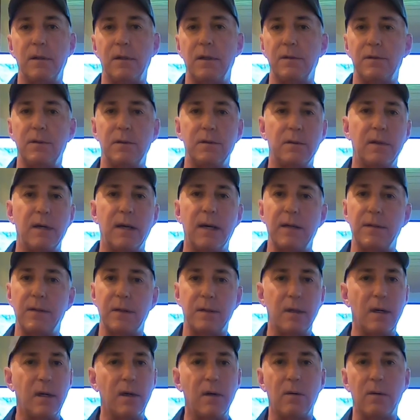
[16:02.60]
it's just got to
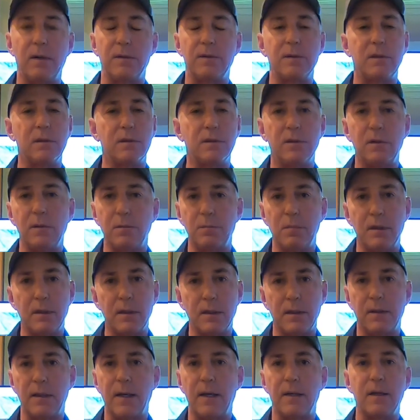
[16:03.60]
go. It's just too
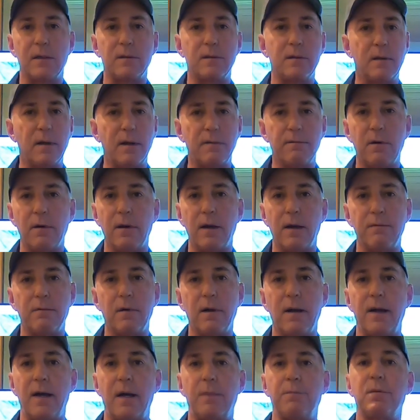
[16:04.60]
big. That has never, ever
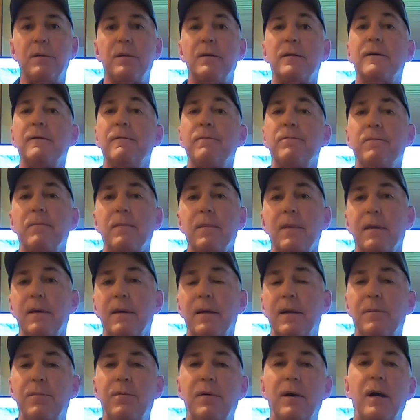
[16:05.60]
happened,
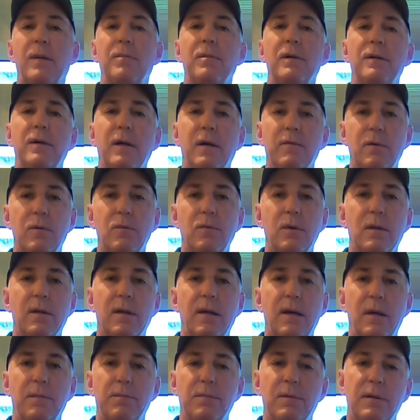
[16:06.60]
and probably never will
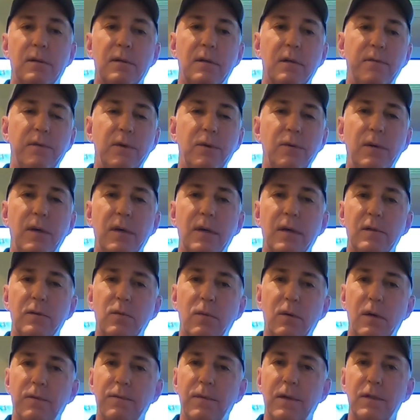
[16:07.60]
happen. If you get a
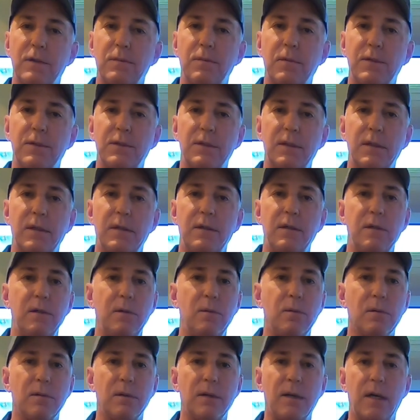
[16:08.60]
12-inch machine,
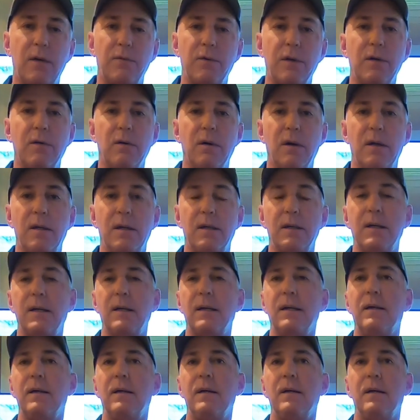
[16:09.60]
you will not regret it.
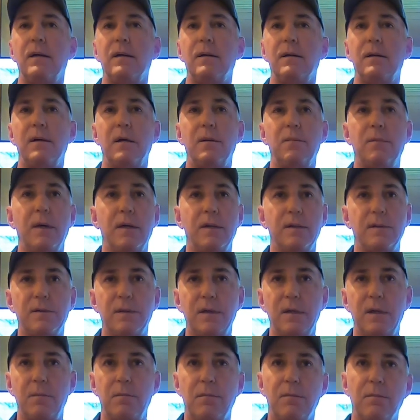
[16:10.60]
It may
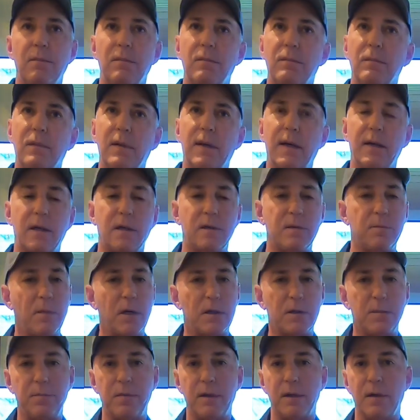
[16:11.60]
seem like it's
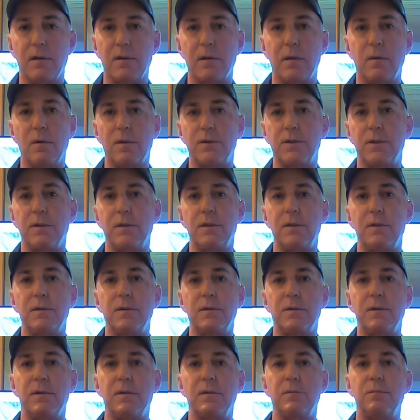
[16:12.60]
much bigger than what you're
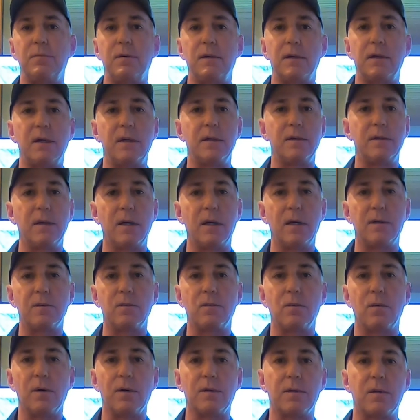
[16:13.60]
used to, but it does
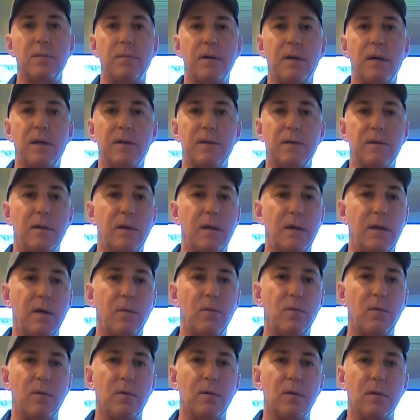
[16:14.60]
work the best, and it
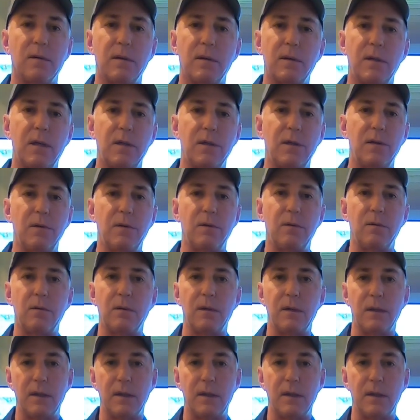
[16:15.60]
will get you